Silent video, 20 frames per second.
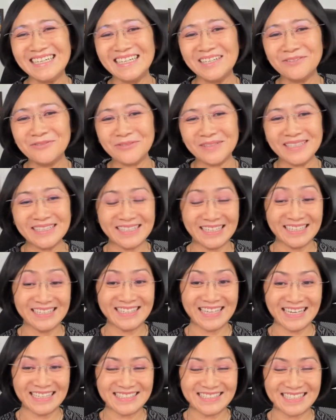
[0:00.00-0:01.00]
uh, in,
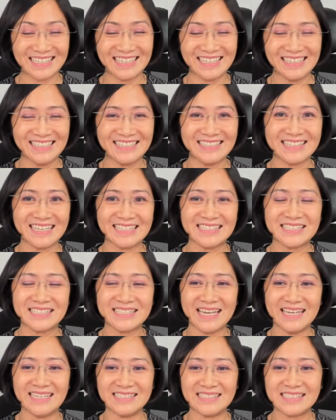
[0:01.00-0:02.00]
in, that, uh, in that
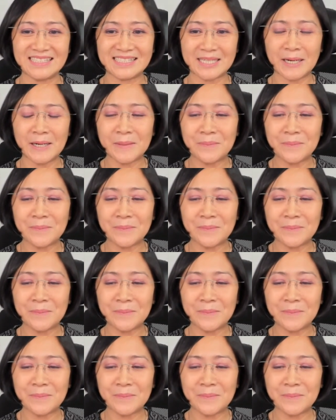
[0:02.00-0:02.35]
sense.